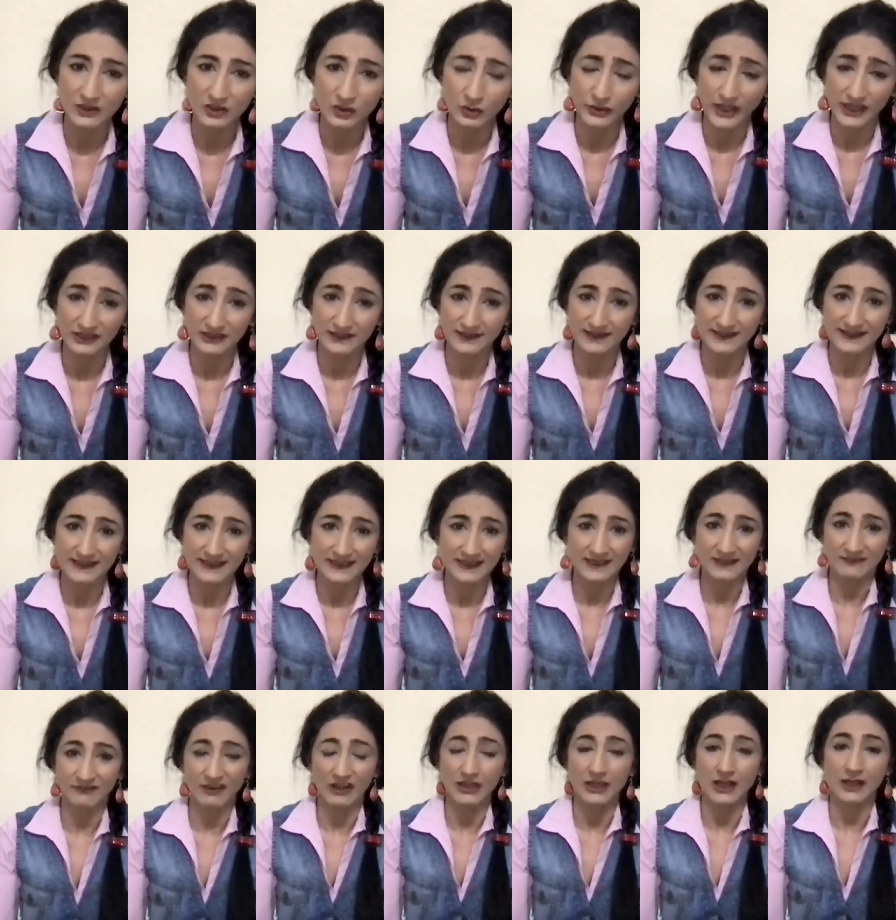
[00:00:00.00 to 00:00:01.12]
so that it is seen
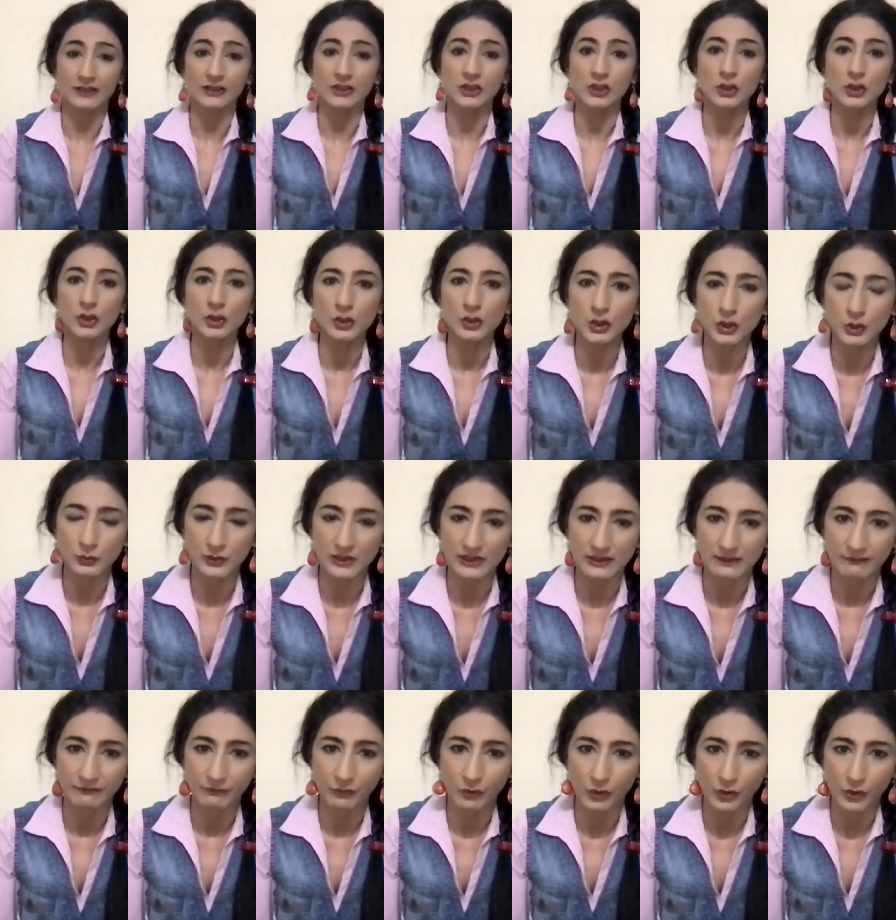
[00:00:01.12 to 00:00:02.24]
as very unusual
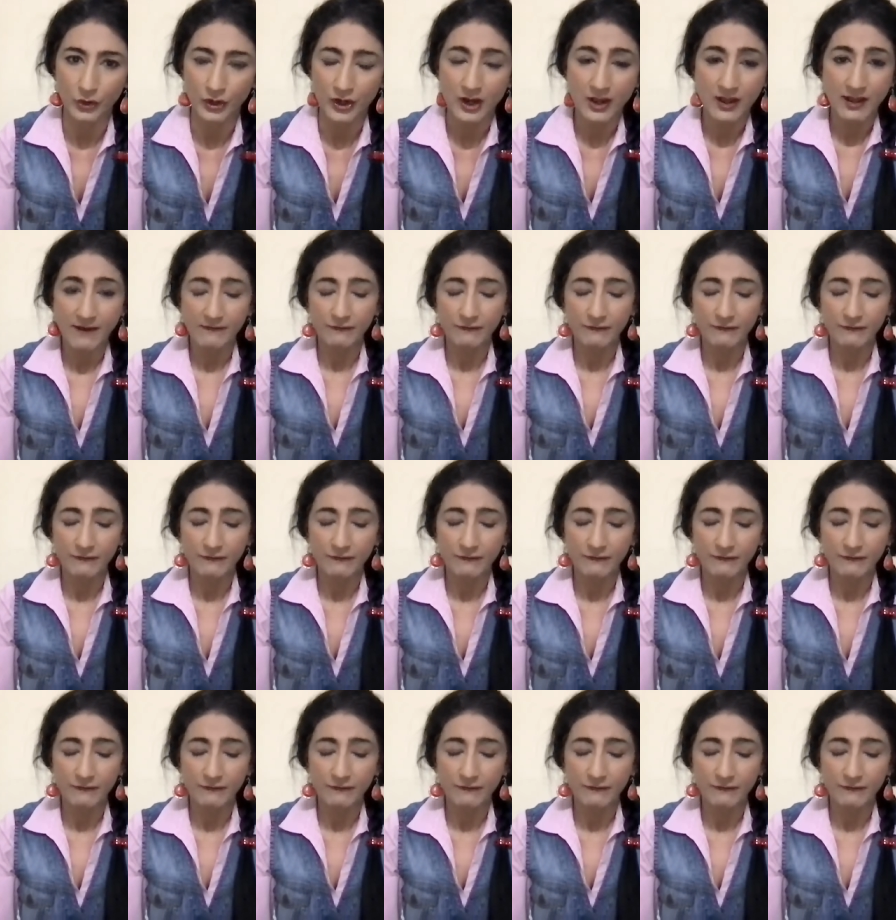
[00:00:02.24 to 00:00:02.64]
for